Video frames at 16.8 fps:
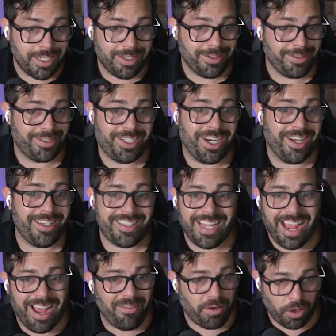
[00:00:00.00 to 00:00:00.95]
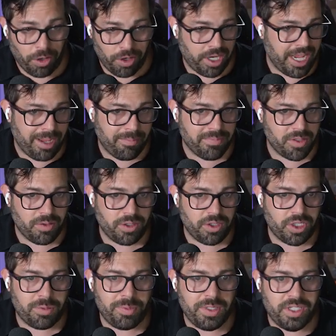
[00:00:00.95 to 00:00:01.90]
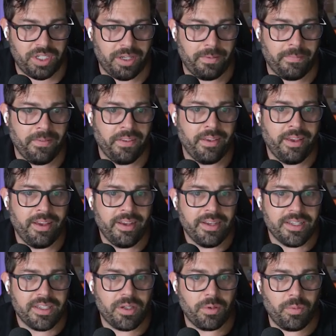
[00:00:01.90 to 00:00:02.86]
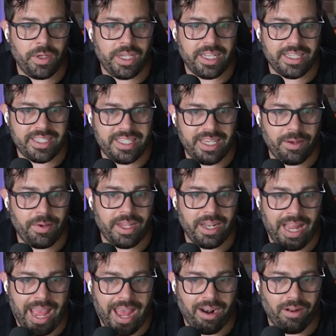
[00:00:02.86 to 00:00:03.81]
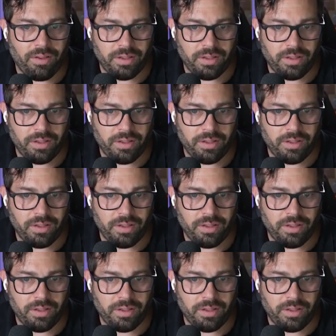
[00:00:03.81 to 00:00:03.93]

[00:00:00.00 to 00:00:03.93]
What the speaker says: It'll just have her name. So it'll just be Jill. So we can add all